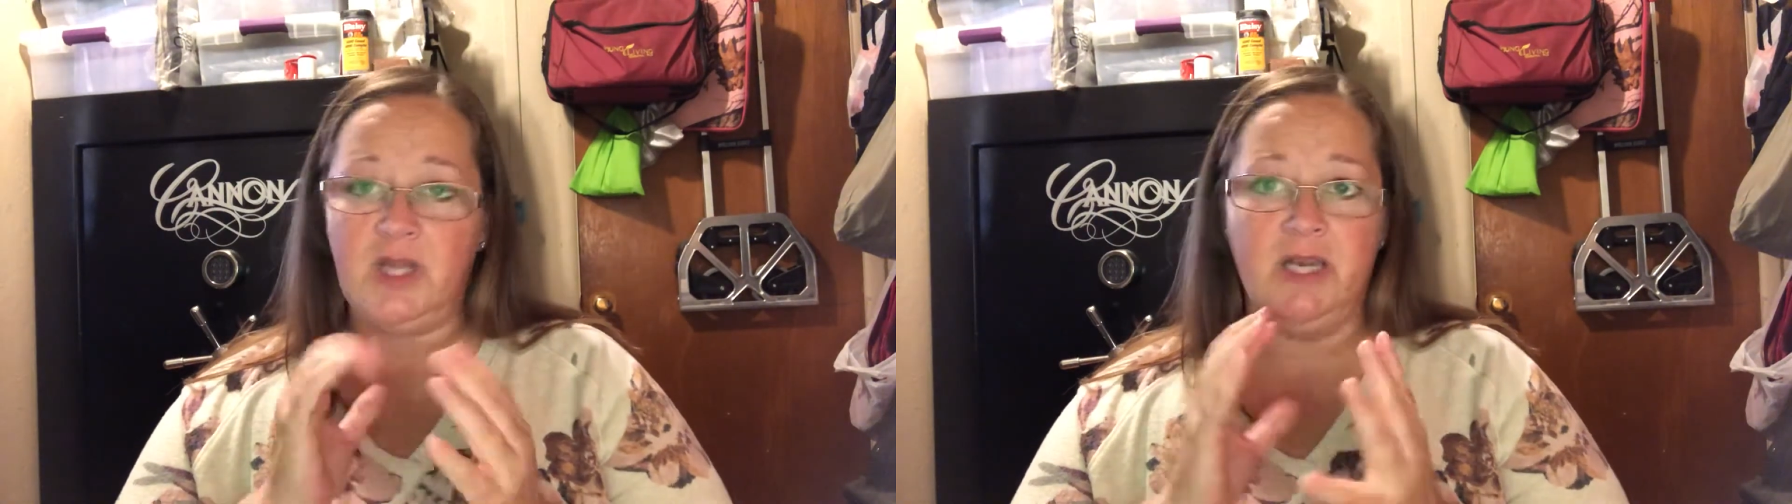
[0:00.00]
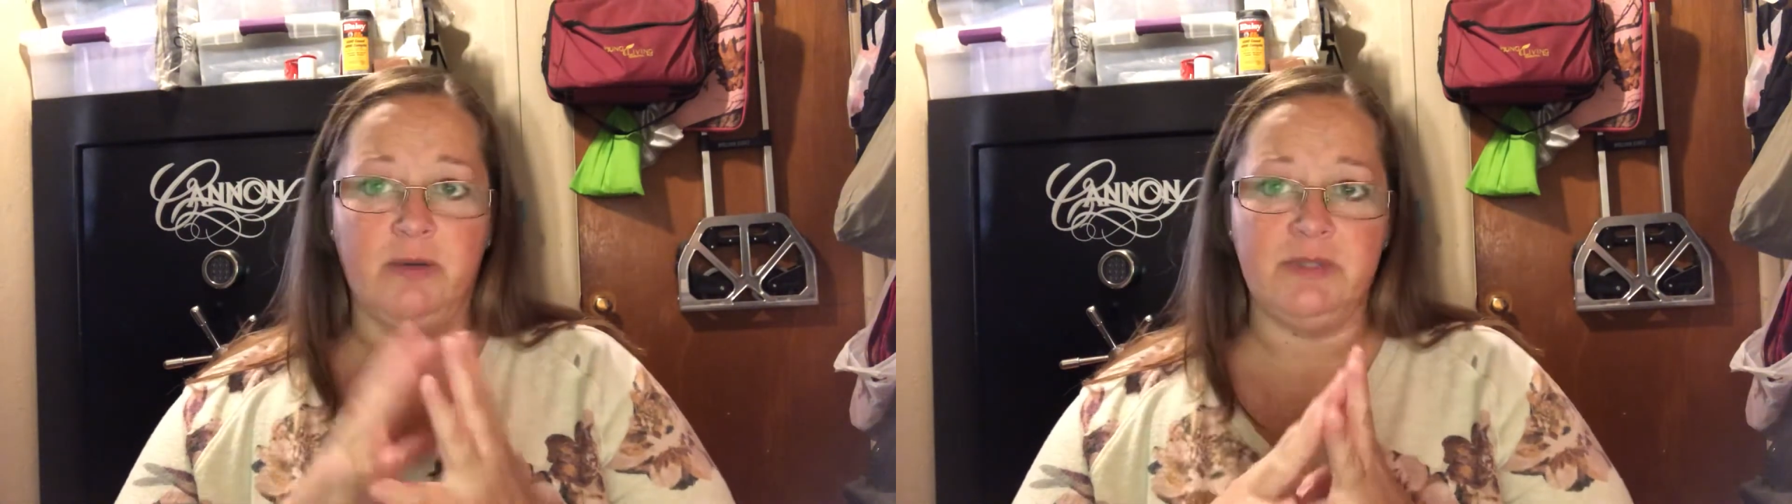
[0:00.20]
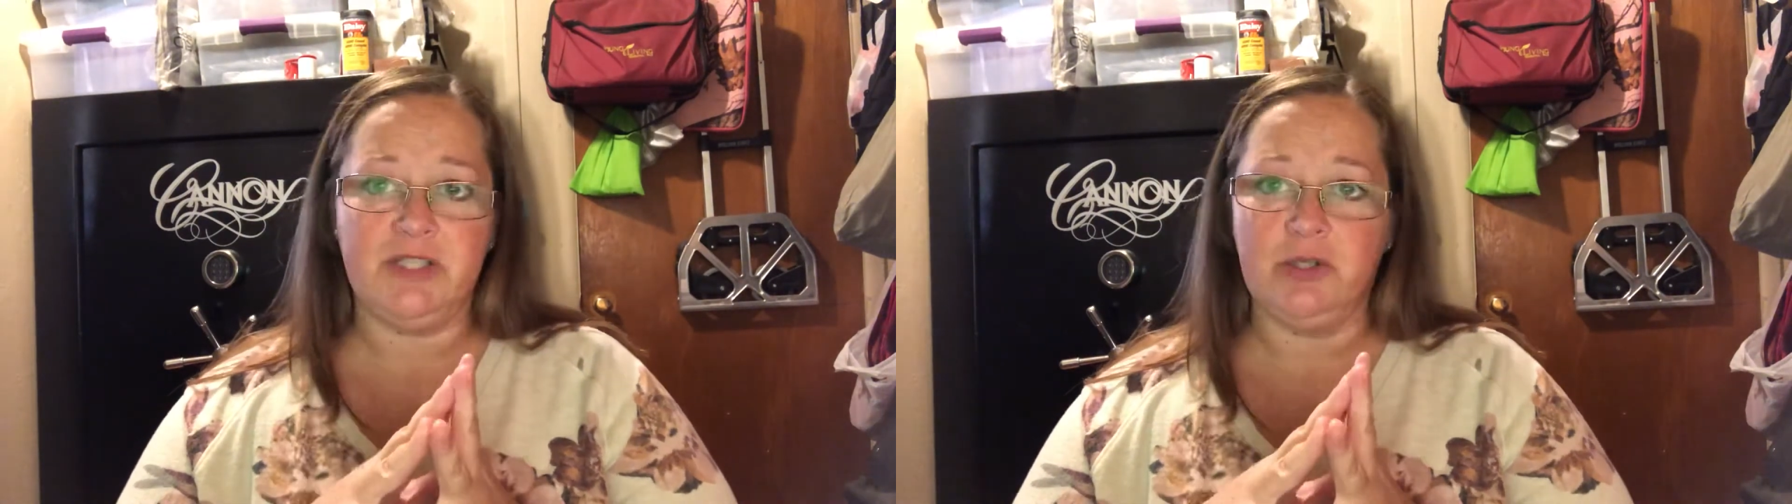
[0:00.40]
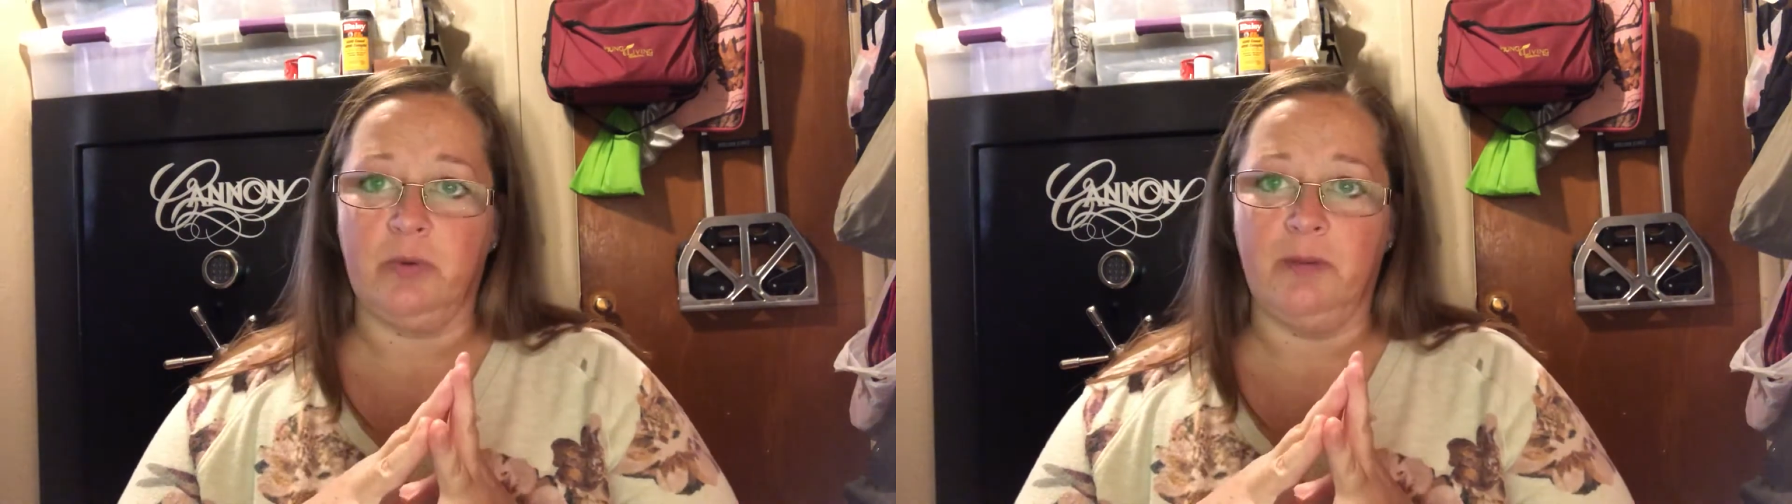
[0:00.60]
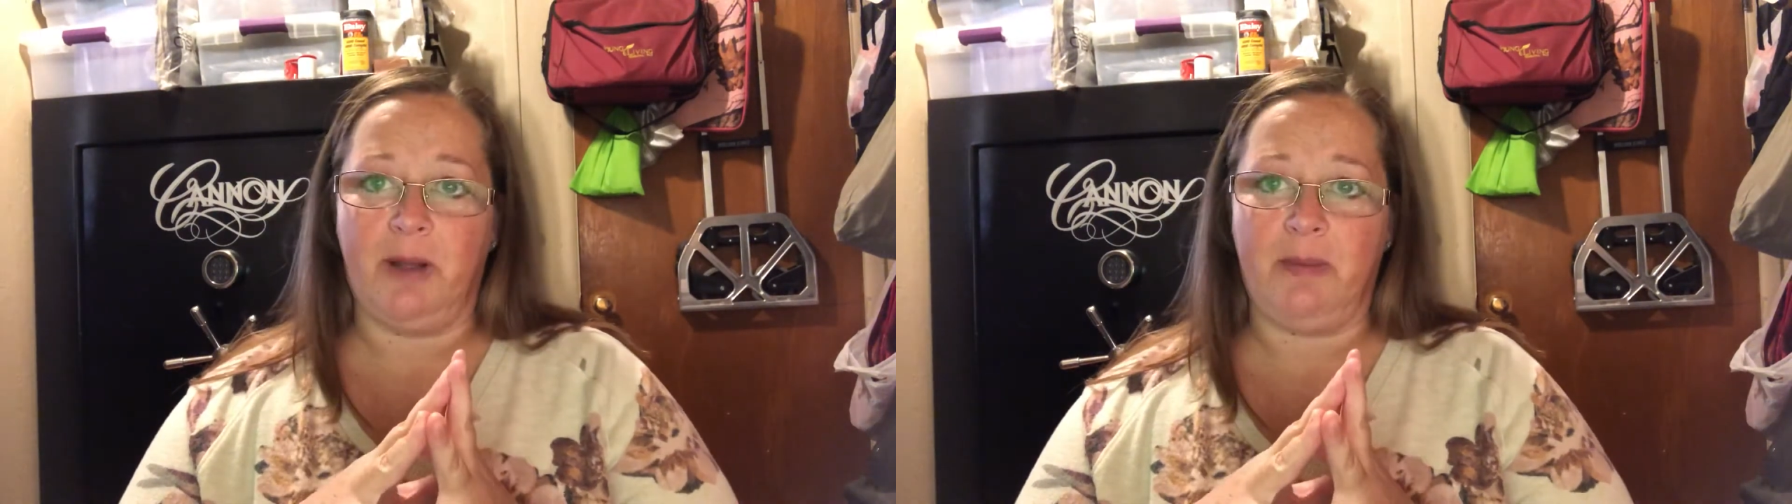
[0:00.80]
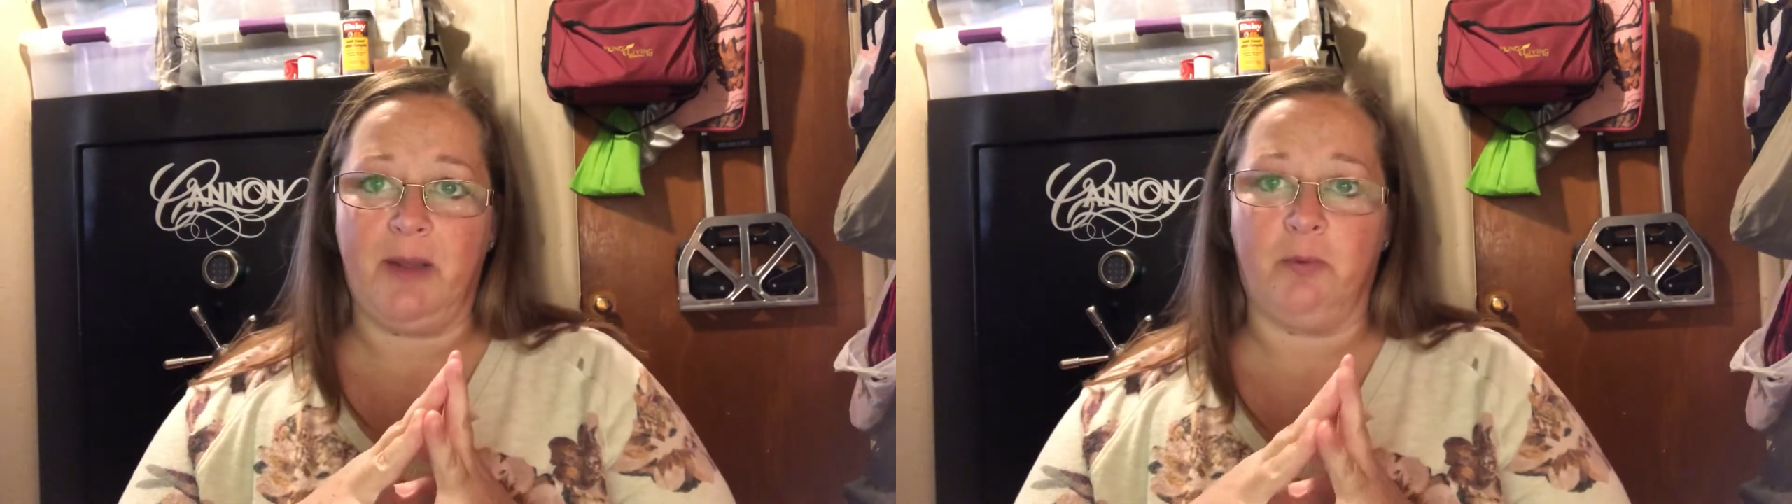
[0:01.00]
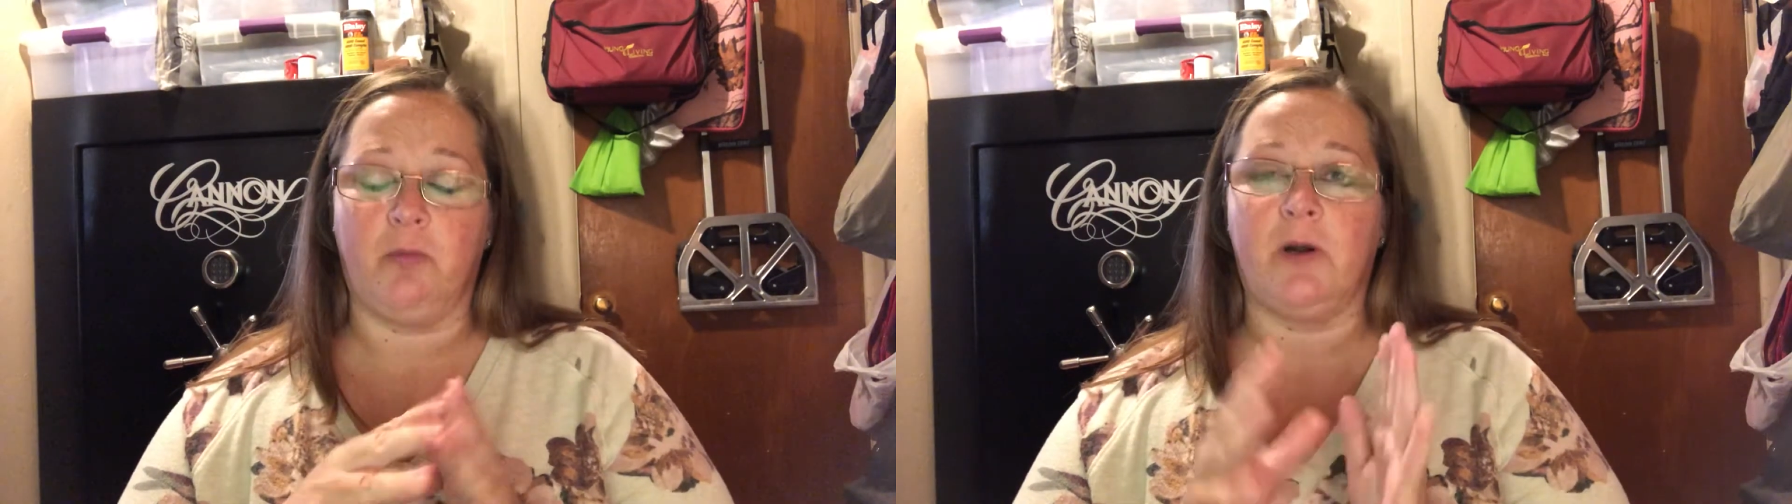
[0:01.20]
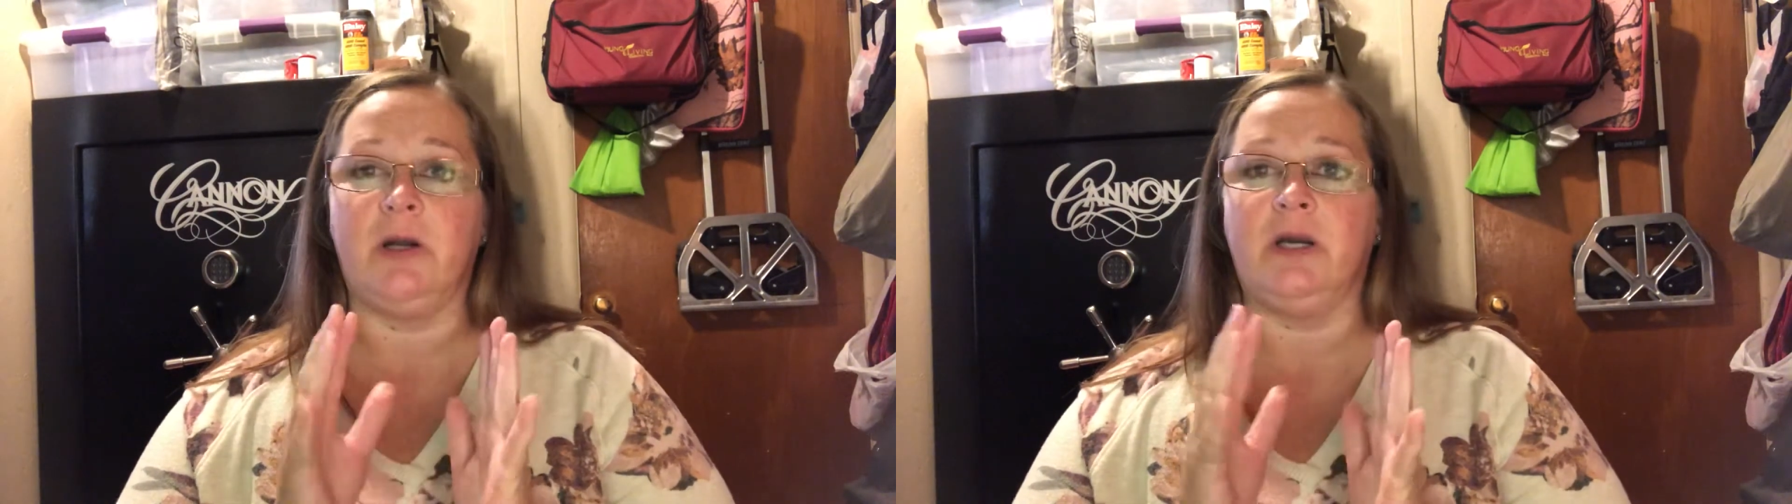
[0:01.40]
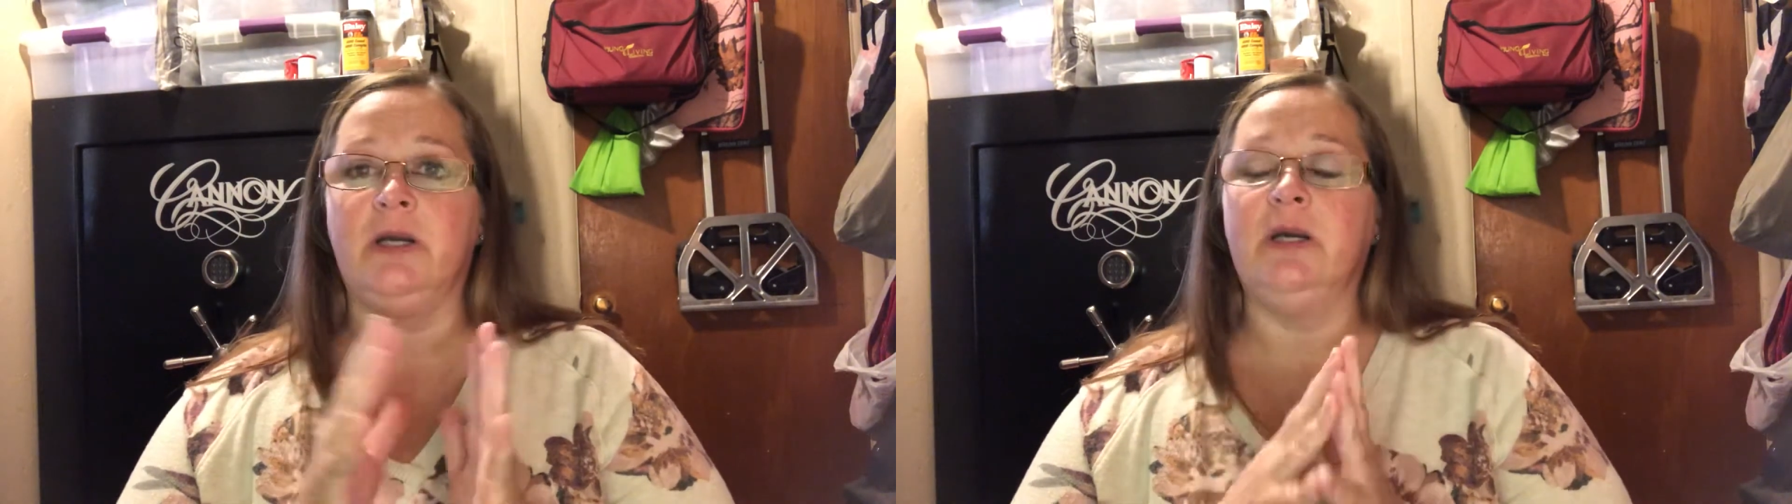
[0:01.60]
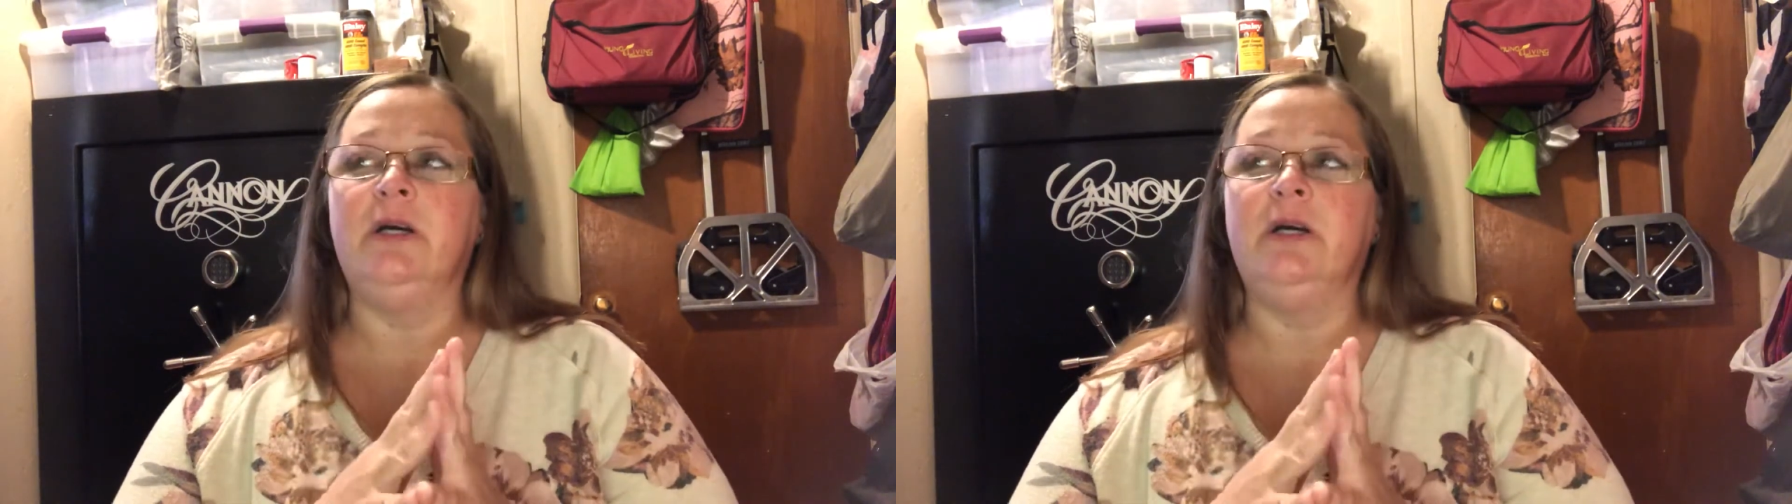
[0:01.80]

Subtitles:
and it would still ruin my paperwork.